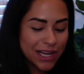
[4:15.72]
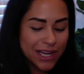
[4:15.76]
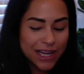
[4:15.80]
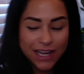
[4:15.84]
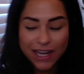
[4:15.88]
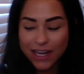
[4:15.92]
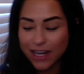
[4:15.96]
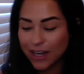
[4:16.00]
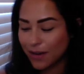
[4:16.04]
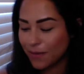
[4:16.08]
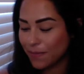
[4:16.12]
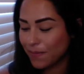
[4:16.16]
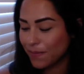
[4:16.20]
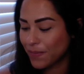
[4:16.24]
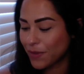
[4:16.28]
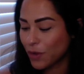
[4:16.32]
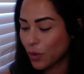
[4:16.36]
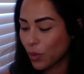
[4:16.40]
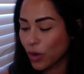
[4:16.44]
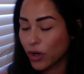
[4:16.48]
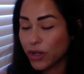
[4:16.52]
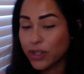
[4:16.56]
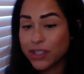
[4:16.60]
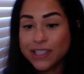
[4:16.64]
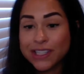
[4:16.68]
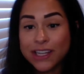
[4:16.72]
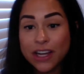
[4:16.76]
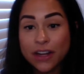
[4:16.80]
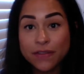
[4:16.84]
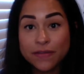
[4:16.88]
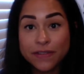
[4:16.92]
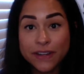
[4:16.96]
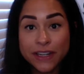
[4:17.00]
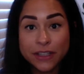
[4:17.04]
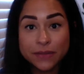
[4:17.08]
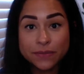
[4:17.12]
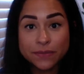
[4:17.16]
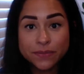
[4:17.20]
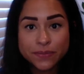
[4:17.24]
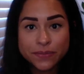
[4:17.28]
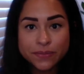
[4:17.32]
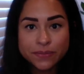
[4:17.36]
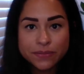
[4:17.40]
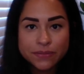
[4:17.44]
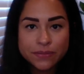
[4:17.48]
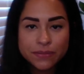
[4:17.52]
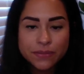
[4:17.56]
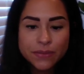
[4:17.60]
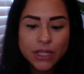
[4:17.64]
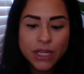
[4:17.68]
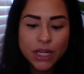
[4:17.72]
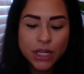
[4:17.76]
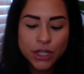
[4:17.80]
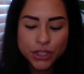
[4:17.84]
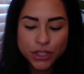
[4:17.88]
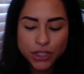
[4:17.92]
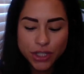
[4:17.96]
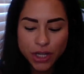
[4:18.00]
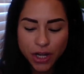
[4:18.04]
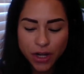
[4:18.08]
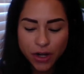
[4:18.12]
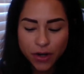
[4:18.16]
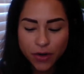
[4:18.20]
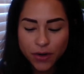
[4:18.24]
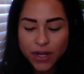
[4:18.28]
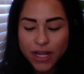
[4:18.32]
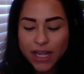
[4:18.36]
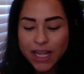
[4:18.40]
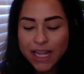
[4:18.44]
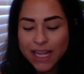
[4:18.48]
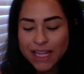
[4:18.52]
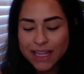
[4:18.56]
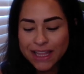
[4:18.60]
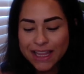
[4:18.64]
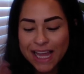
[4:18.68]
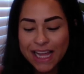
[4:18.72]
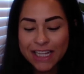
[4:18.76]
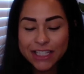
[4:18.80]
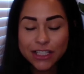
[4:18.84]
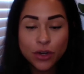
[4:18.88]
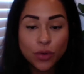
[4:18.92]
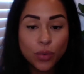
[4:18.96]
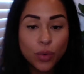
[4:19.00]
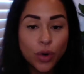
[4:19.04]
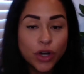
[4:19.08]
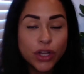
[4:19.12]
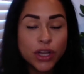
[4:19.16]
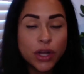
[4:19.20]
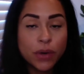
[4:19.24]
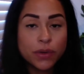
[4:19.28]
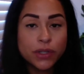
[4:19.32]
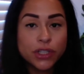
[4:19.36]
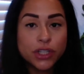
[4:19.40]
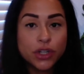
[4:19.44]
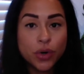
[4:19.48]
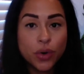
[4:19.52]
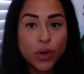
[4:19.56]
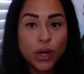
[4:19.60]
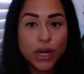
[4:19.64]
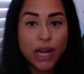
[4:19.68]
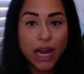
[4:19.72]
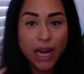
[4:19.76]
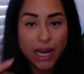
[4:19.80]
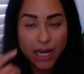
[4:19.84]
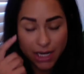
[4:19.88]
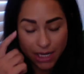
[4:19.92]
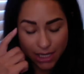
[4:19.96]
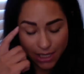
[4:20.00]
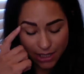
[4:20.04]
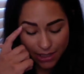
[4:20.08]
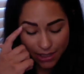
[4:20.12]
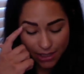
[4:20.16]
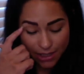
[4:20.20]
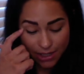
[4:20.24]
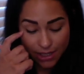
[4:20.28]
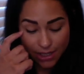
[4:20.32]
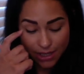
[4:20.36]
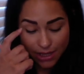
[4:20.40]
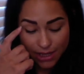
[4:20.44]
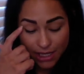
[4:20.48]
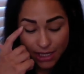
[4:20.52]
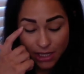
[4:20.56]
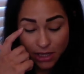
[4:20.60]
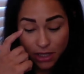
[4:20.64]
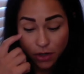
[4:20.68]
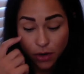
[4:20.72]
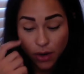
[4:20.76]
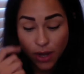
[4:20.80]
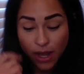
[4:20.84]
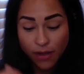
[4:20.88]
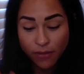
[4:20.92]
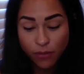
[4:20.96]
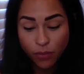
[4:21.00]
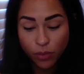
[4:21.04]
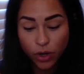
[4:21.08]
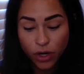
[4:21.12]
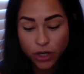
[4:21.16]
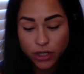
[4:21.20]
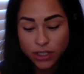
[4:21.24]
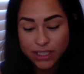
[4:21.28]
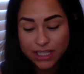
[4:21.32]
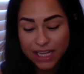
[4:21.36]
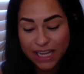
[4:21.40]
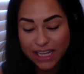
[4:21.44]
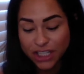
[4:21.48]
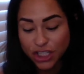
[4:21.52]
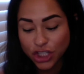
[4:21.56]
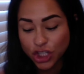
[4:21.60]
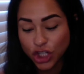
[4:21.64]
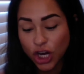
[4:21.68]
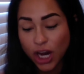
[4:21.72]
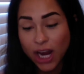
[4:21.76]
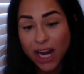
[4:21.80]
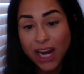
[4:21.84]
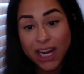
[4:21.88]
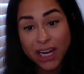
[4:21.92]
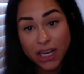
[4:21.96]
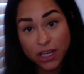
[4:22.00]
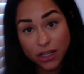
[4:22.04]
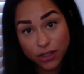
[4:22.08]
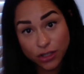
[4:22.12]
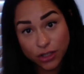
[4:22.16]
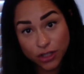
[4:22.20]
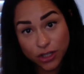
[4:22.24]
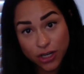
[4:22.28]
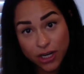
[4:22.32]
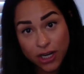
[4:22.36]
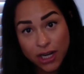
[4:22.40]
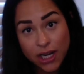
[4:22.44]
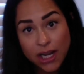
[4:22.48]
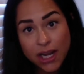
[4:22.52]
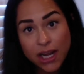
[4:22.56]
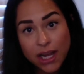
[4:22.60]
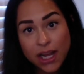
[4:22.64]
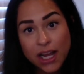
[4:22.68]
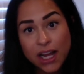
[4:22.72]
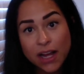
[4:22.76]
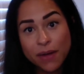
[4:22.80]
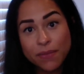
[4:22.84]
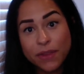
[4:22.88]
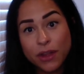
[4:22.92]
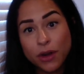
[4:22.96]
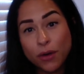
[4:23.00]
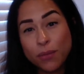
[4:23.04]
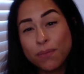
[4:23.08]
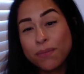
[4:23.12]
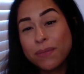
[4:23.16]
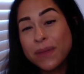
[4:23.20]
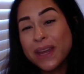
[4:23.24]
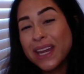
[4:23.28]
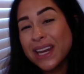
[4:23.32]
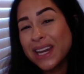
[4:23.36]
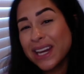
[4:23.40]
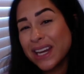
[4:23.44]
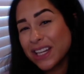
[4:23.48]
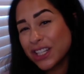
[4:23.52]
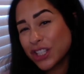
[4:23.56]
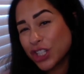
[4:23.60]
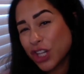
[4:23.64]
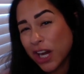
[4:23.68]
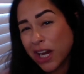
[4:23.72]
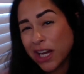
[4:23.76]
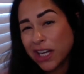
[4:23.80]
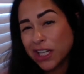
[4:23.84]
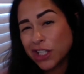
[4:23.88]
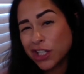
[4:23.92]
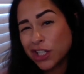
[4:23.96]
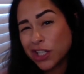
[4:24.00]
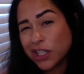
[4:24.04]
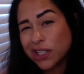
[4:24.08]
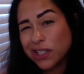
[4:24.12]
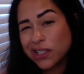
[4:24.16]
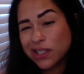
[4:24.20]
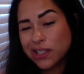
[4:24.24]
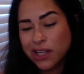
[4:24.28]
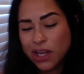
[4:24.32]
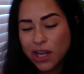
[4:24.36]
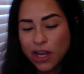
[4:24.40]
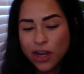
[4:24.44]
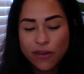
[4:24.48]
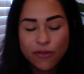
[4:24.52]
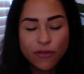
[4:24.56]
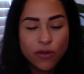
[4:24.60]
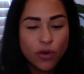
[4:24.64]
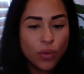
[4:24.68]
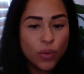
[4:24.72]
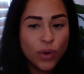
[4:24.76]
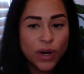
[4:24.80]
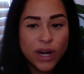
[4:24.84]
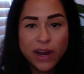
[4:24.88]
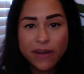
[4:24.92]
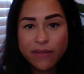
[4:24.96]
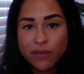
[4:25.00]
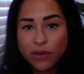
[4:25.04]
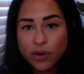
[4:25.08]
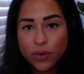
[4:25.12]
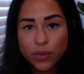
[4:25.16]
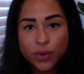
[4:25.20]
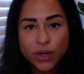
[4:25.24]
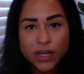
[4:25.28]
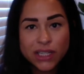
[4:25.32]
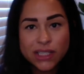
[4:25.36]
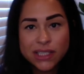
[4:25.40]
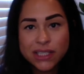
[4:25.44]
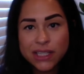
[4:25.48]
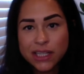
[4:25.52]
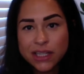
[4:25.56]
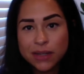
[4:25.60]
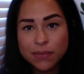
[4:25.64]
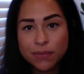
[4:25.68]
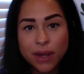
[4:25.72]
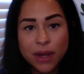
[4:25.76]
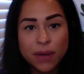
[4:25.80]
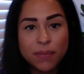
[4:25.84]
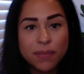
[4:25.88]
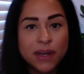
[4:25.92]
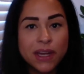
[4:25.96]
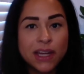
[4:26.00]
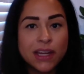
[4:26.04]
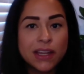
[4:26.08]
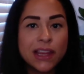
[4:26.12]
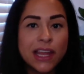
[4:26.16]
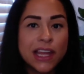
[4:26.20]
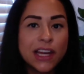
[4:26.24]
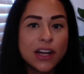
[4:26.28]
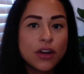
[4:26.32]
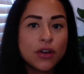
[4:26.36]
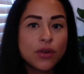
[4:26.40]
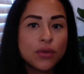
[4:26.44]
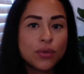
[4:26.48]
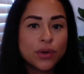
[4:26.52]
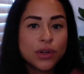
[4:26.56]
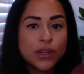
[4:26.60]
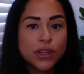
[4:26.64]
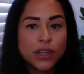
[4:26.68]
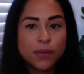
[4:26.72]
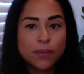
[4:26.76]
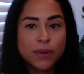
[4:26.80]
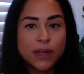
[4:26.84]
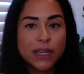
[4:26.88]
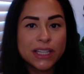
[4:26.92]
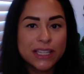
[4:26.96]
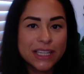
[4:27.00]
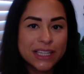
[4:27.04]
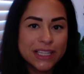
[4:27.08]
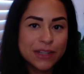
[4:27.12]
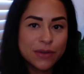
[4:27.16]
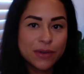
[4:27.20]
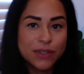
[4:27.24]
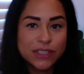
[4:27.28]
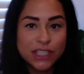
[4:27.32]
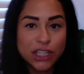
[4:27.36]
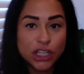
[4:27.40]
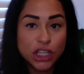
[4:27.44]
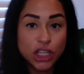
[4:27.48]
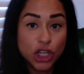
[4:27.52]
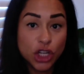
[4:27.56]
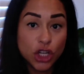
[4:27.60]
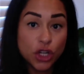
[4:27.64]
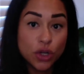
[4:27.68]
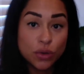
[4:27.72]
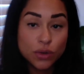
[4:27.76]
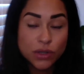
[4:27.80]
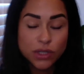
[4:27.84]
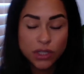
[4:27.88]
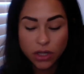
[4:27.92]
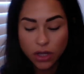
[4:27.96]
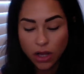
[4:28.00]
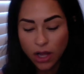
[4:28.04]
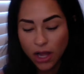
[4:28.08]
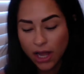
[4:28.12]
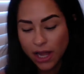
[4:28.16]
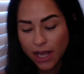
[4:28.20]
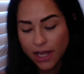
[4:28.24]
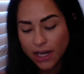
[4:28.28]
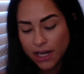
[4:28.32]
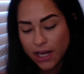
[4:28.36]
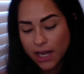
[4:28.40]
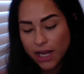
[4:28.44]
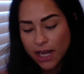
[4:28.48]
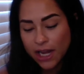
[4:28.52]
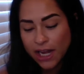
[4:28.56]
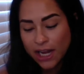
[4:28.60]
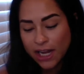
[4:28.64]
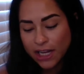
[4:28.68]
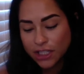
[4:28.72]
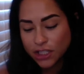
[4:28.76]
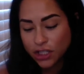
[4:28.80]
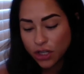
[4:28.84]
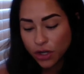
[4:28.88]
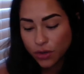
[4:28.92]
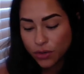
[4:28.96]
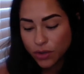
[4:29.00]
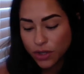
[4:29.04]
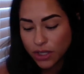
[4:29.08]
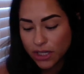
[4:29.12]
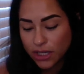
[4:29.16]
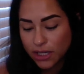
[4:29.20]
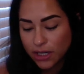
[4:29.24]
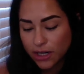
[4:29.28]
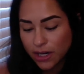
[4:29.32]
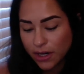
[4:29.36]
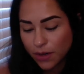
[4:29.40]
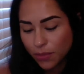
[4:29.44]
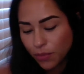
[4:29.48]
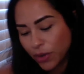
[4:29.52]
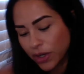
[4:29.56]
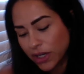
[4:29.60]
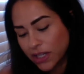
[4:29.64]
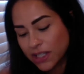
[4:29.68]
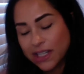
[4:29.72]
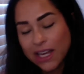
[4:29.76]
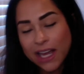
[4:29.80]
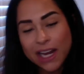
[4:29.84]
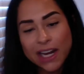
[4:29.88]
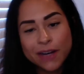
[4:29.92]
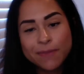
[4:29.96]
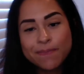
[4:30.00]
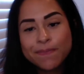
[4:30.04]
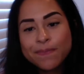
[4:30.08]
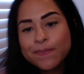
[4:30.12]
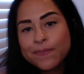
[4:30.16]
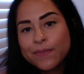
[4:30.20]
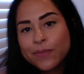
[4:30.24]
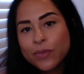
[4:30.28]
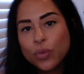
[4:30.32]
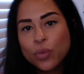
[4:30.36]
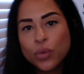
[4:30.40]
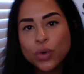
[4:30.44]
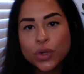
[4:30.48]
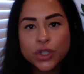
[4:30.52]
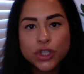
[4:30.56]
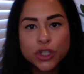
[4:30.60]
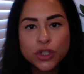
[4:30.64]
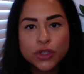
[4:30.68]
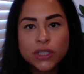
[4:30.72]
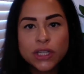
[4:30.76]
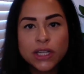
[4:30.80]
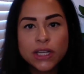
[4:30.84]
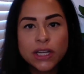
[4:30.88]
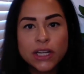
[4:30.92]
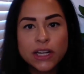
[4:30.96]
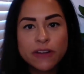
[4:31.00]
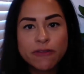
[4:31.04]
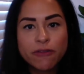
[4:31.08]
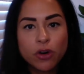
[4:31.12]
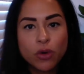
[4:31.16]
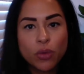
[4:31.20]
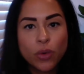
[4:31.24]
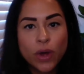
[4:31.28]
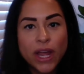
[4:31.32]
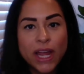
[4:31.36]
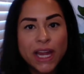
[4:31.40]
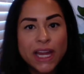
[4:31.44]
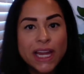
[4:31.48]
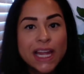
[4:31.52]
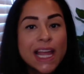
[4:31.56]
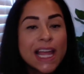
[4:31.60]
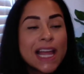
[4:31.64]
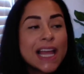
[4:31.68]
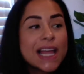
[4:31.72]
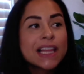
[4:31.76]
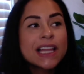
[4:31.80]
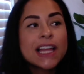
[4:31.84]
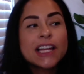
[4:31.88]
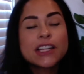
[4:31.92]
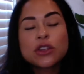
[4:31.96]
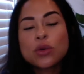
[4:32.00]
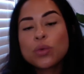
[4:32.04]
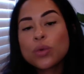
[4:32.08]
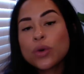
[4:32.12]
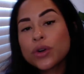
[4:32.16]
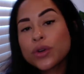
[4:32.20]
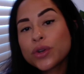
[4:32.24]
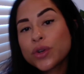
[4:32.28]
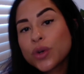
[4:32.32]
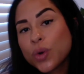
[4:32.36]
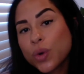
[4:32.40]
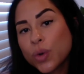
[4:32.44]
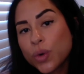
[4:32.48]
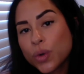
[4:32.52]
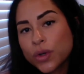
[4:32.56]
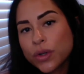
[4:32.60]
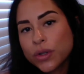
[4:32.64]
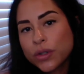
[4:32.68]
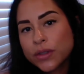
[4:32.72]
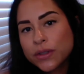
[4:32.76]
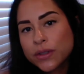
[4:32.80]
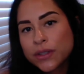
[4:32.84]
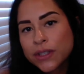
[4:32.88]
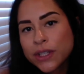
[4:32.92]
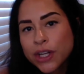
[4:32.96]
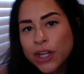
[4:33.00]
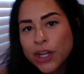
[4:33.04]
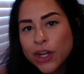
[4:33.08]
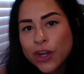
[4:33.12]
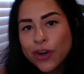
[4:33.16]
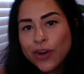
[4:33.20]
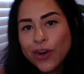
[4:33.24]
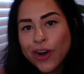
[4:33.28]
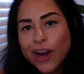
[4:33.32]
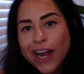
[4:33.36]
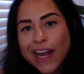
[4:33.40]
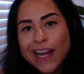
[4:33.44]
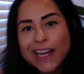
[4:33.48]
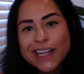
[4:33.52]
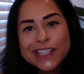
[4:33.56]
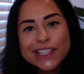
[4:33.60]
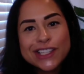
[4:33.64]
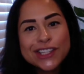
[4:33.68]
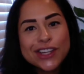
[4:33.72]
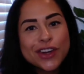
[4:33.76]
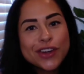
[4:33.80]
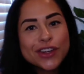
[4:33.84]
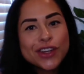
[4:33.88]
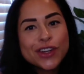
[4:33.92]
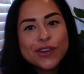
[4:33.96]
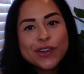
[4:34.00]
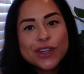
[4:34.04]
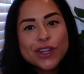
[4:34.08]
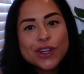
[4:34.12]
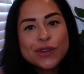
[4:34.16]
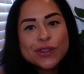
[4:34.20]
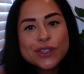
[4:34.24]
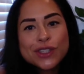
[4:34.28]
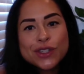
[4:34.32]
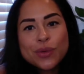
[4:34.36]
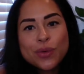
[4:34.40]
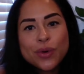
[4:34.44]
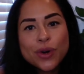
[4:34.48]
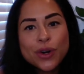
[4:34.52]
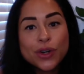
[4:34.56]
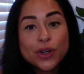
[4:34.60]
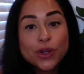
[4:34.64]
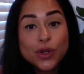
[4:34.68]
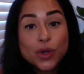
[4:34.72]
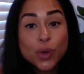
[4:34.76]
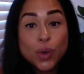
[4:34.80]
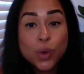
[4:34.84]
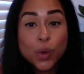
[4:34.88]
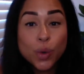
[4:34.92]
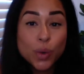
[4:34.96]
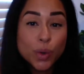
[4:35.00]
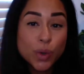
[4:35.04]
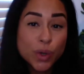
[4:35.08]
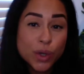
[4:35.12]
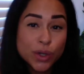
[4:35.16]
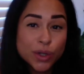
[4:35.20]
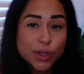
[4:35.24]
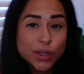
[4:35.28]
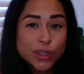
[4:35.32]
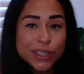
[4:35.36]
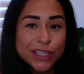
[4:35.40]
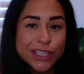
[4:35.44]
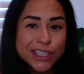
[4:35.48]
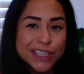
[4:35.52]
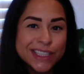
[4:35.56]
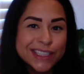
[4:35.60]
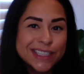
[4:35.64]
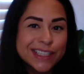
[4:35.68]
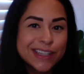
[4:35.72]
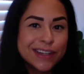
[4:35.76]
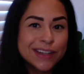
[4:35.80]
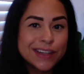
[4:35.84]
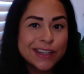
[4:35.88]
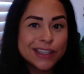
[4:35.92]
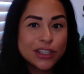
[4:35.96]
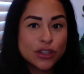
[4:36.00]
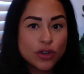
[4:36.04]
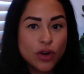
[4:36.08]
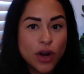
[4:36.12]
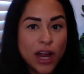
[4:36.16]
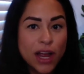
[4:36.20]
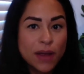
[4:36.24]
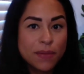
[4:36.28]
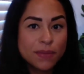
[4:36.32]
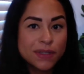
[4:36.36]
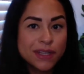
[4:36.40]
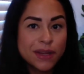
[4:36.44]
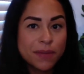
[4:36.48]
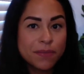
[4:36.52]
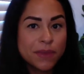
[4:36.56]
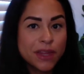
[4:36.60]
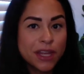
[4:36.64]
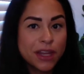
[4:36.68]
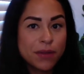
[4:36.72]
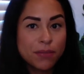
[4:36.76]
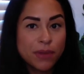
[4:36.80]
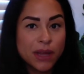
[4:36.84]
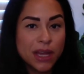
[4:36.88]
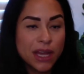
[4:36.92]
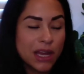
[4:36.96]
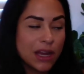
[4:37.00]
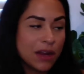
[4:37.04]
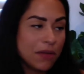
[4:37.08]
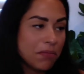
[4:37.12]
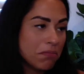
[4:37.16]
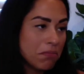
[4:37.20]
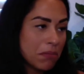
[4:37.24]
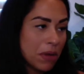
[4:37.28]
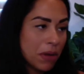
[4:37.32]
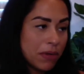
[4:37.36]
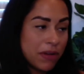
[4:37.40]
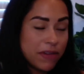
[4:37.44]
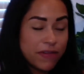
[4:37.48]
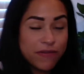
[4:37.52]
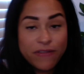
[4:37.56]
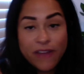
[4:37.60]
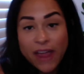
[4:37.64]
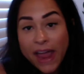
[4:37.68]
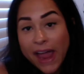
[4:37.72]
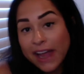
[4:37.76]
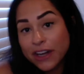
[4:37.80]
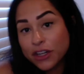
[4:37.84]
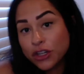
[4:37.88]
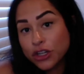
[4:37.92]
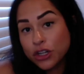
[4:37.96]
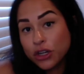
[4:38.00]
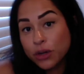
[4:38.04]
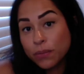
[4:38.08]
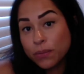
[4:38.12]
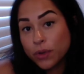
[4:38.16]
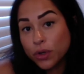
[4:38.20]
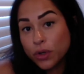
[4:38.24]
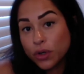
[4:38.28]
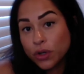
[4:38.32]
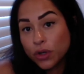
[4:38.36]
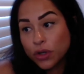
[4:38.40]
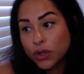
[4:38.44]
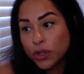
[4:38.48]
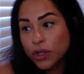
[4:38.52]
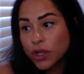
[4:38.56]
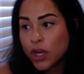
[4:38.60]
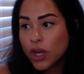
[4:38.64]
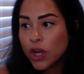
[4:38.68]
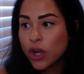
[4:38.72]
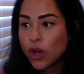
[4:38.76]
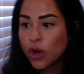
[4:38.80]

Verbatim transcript: uh, the word selfie. So that's a word that was created. Then you have words that change. Um, their meaning changes for whatever reason. Maybe they don't really, it wasn't used a lot. And so then we decided, hmm, we'll use it a different way. Like the word cool, right? So you use the word cool to describe something being maybe fashionable